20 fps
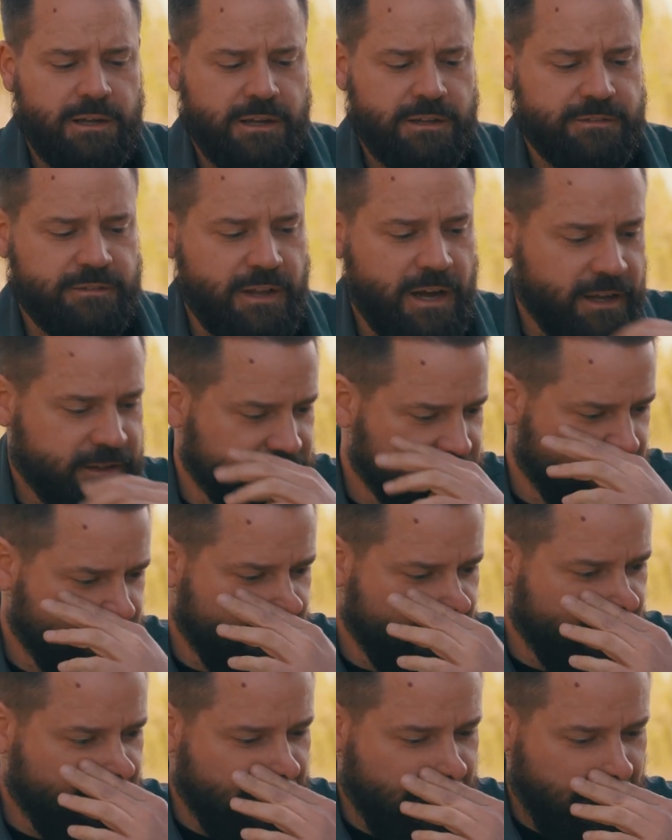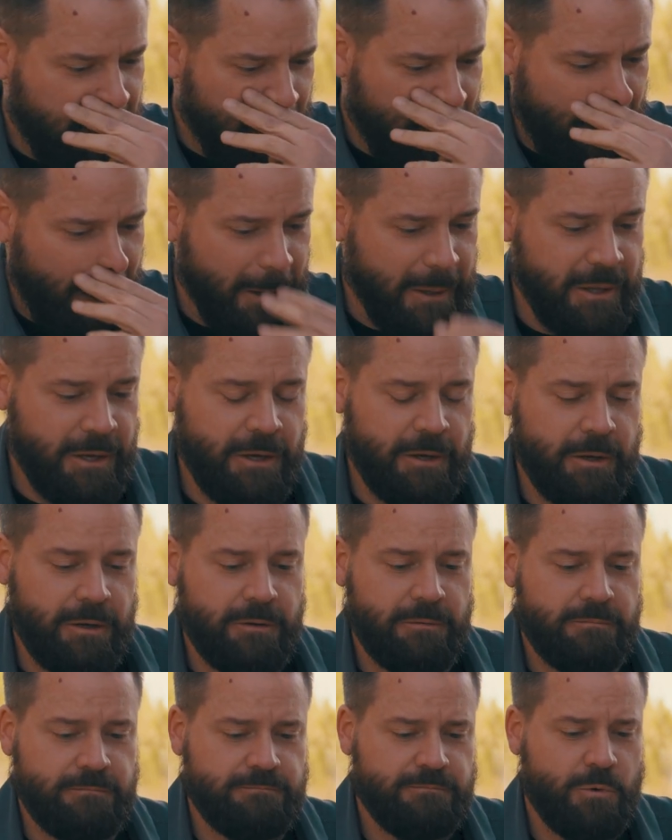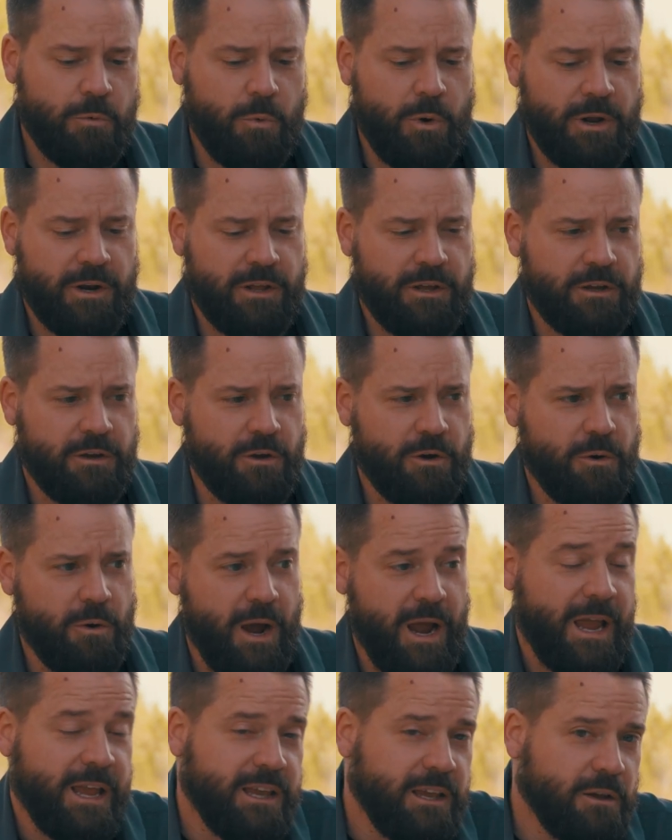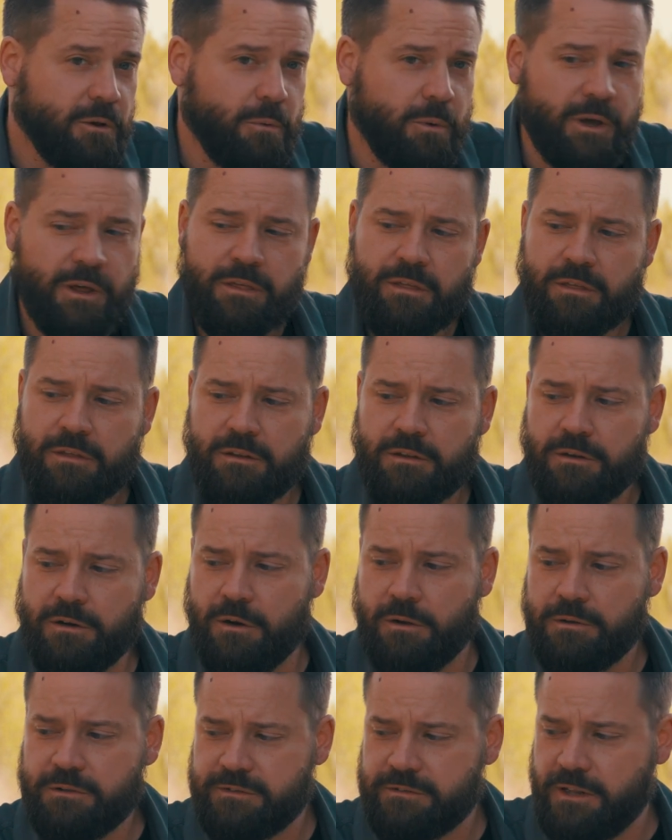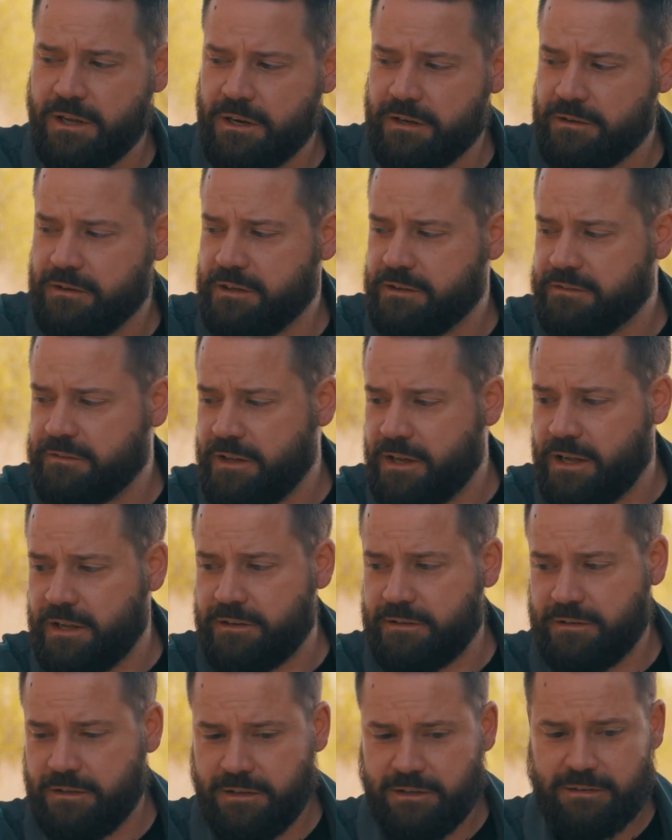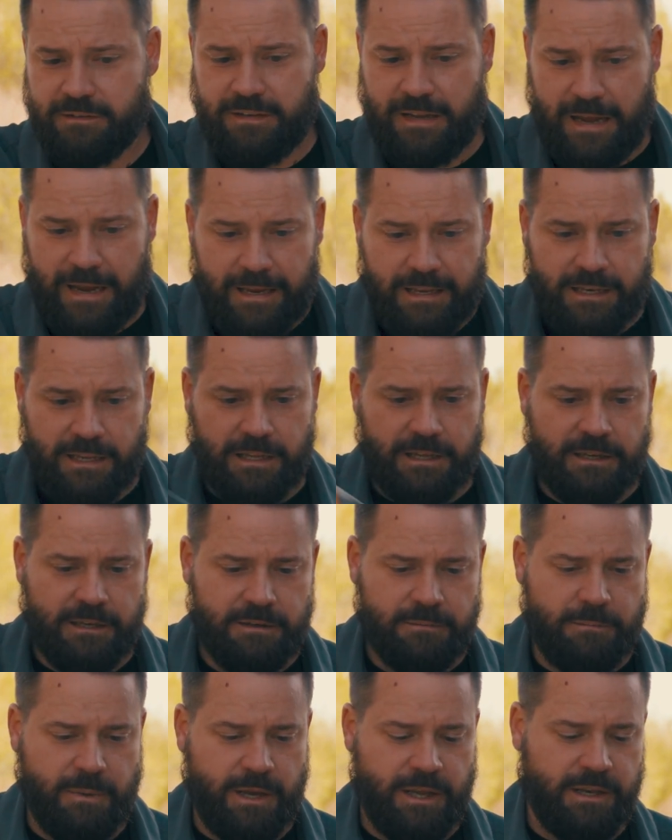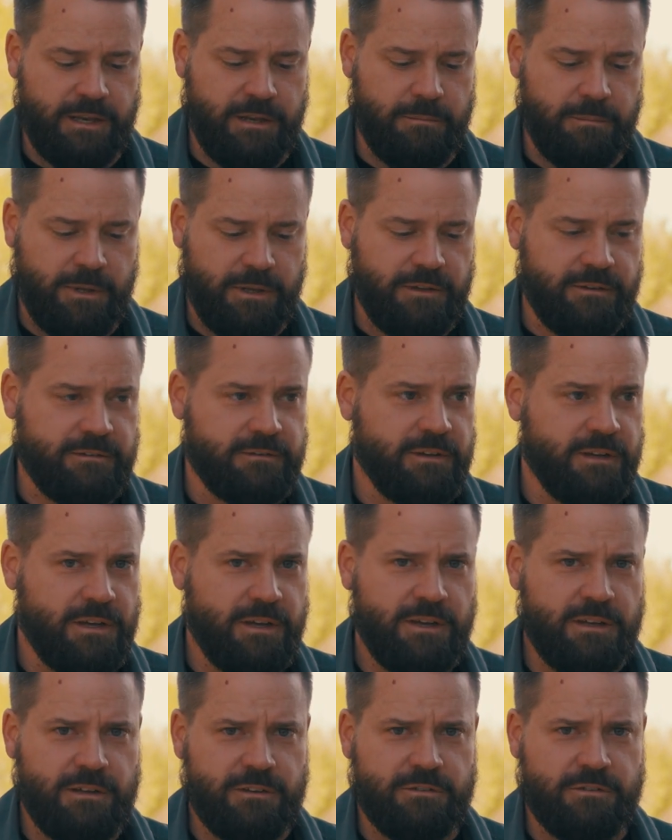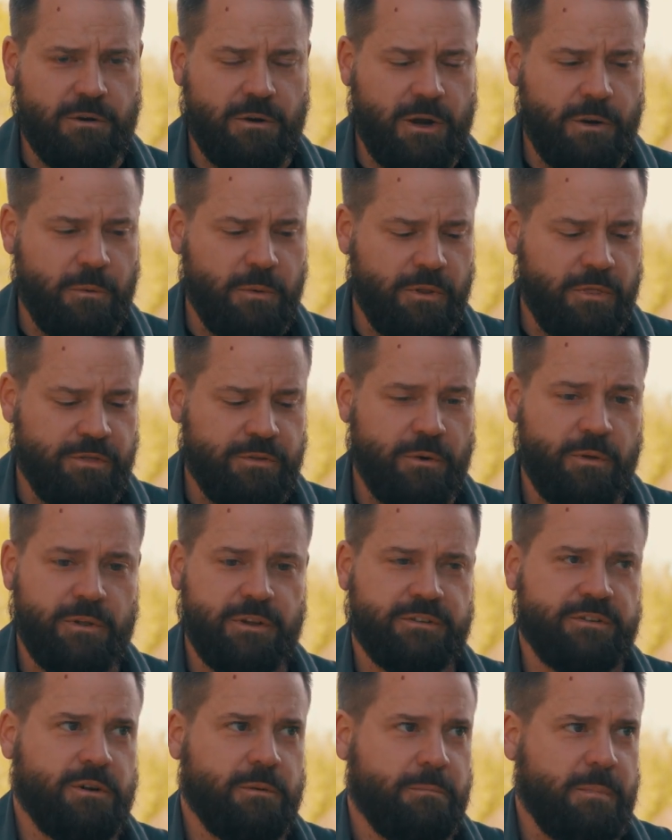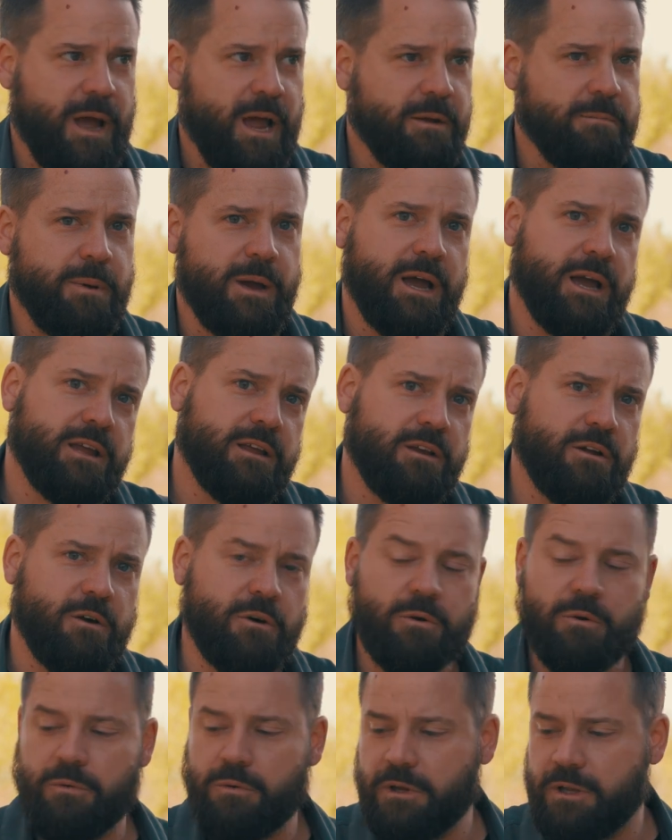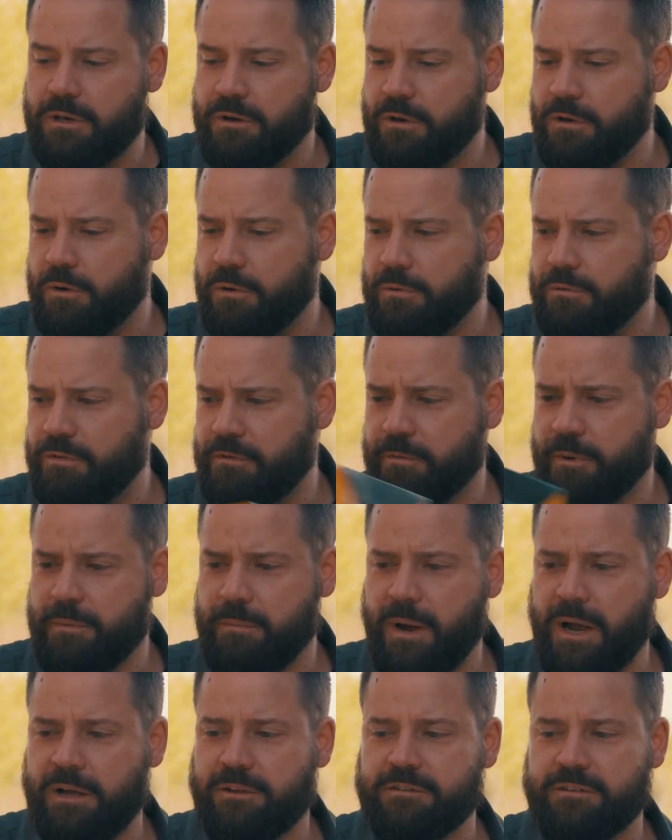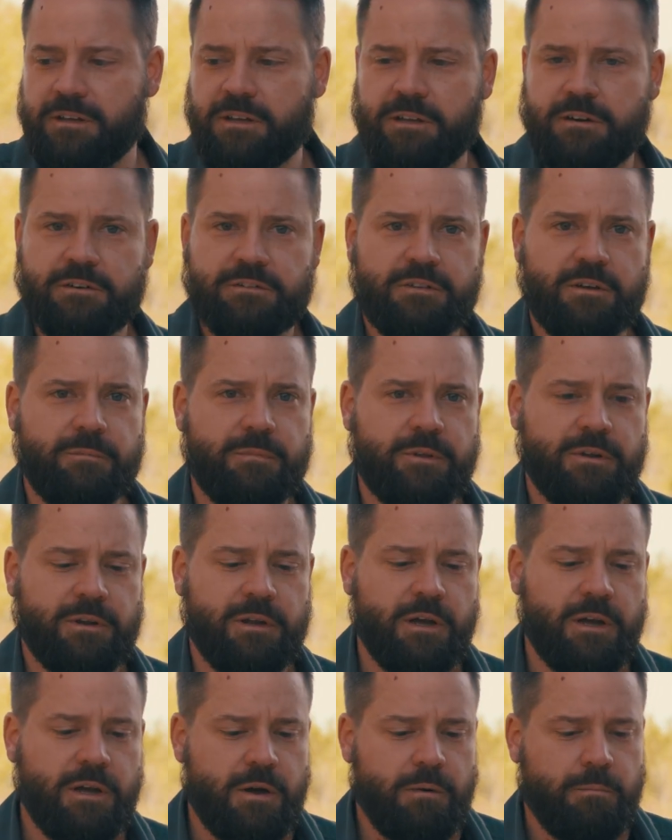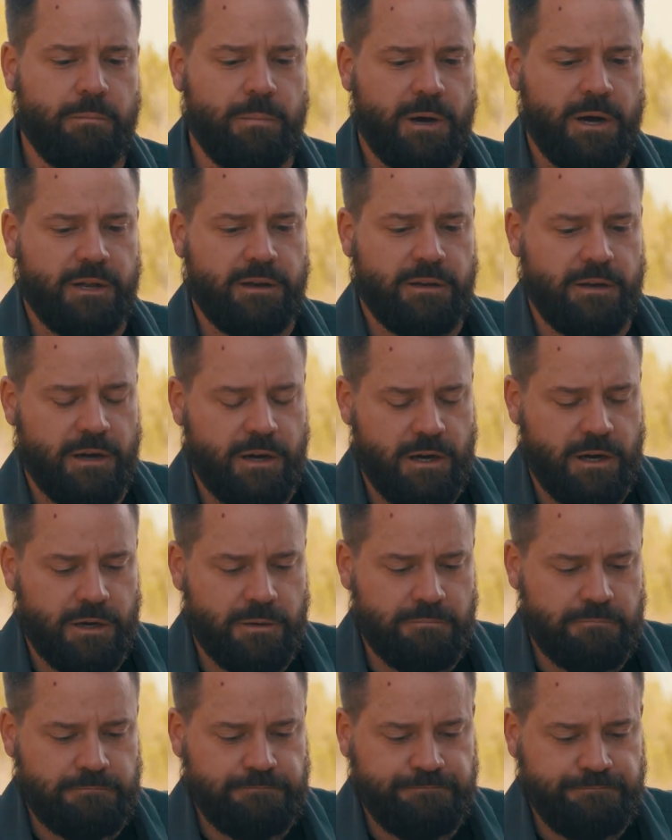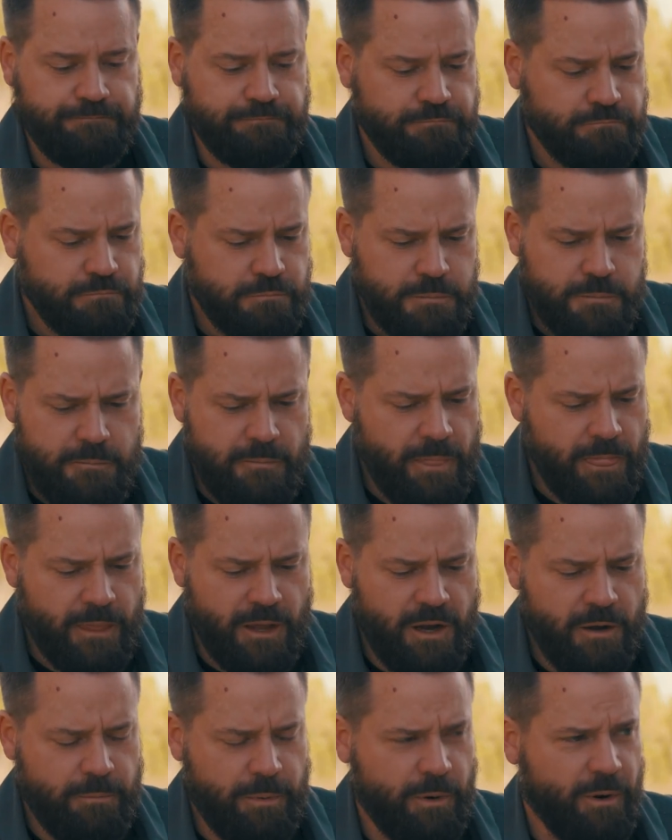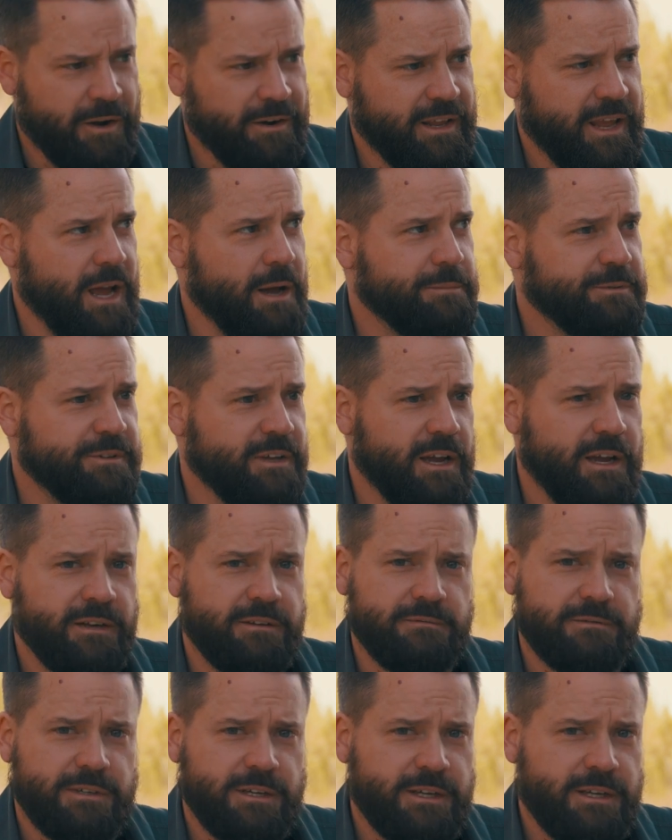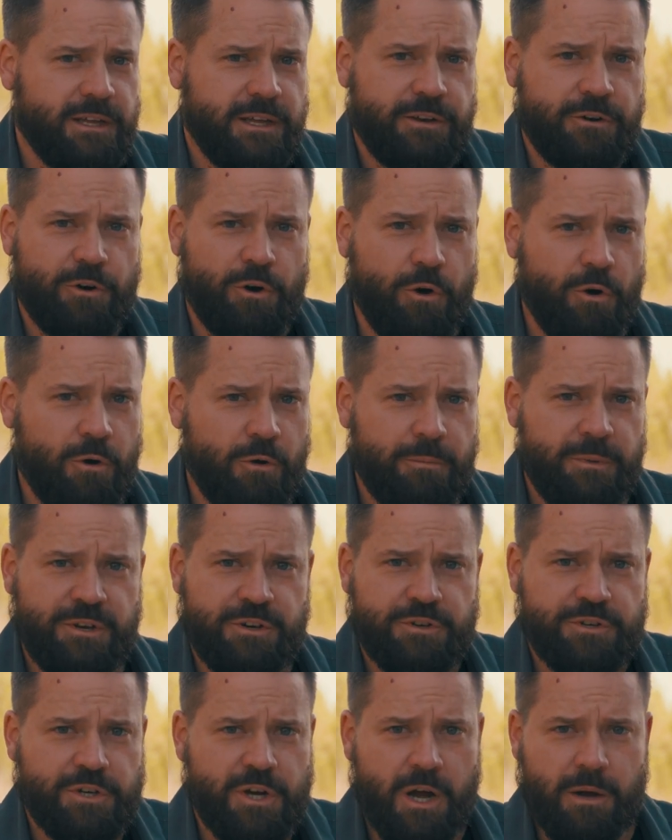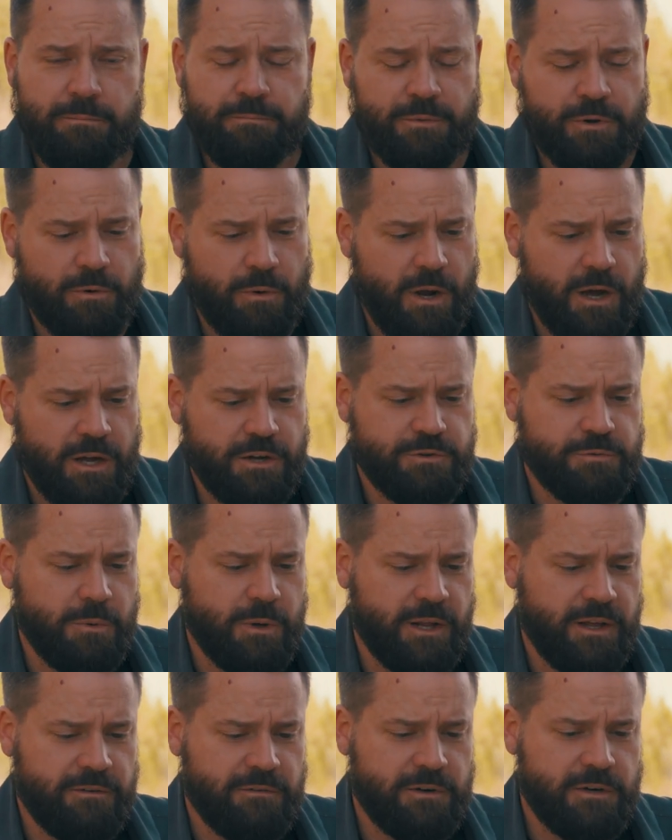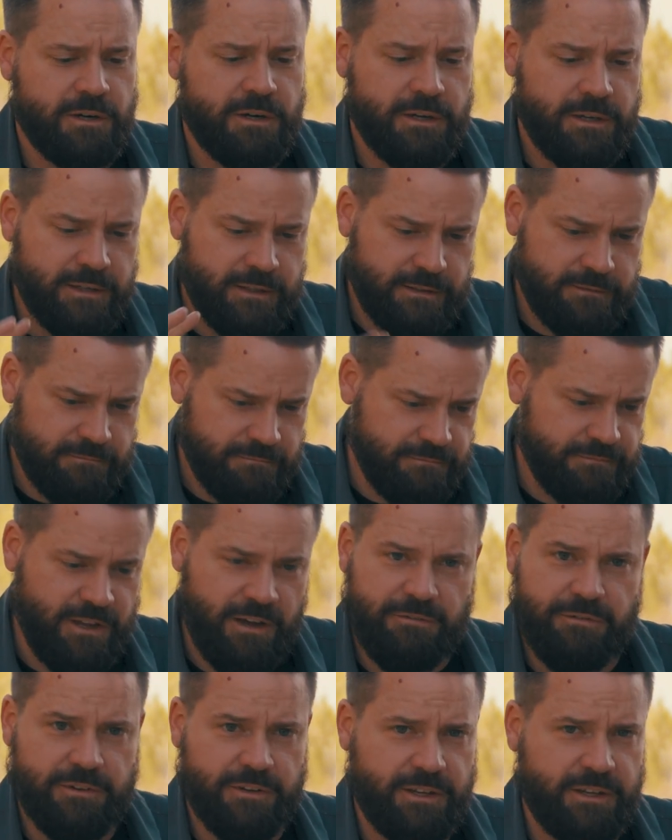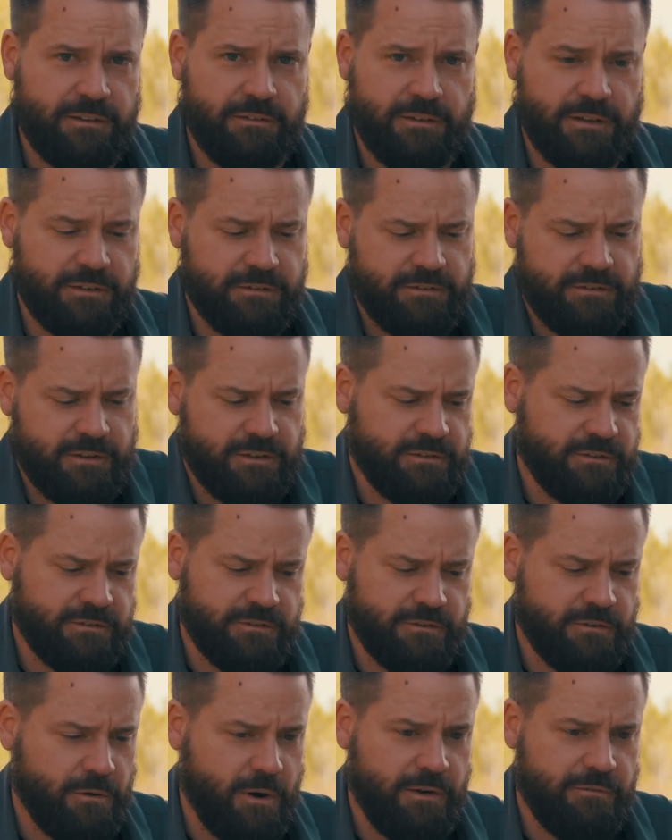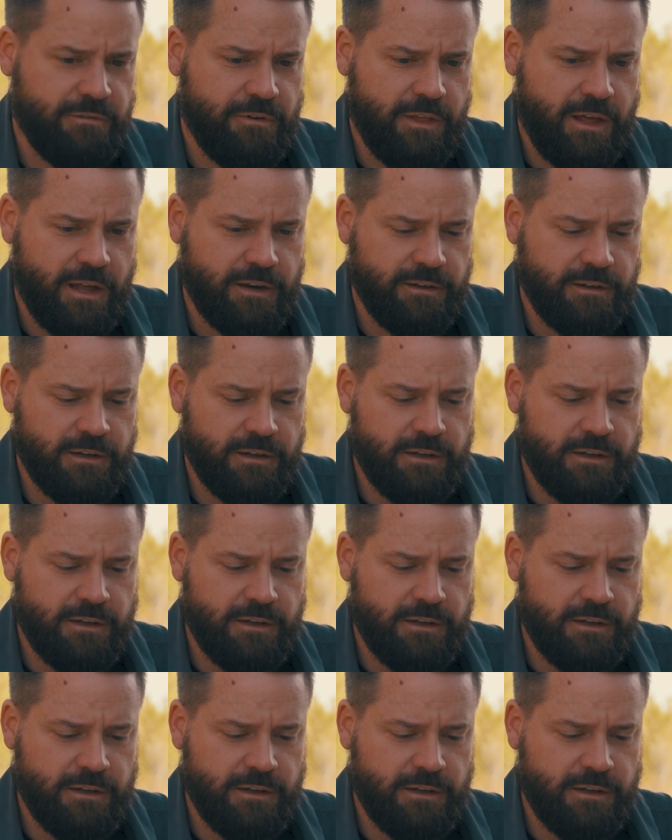It's not something that you're gonna wanna go hiking with. You know, it's not tiny by any means. So I wouldn't throw this in a backpack and go 3 miles in or something. But around a campsite, in your home, in your shop, garage, whatever, definitely, this is great for that.